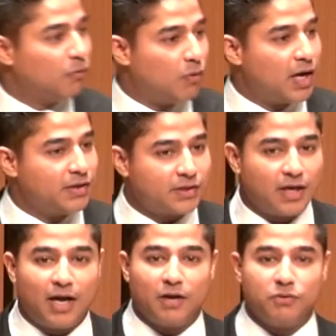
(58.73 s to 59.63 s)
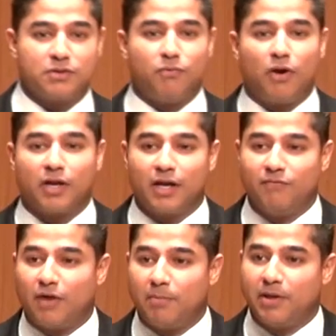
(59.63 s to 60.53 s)
Why is a guy who's a walking
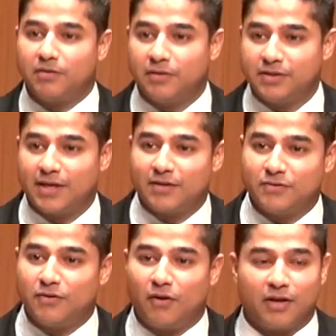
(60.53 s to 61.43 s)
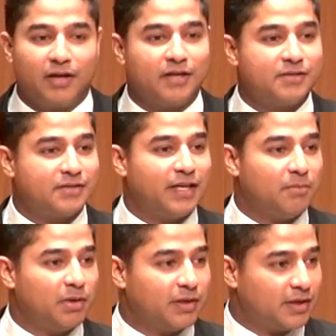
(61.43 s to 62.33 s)
environmental disaster talking at a
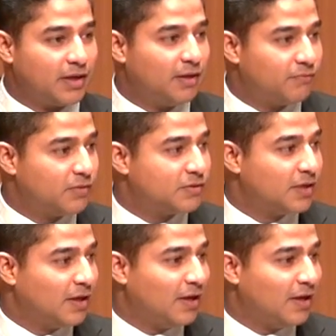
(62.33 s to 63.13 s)
sustainability conference?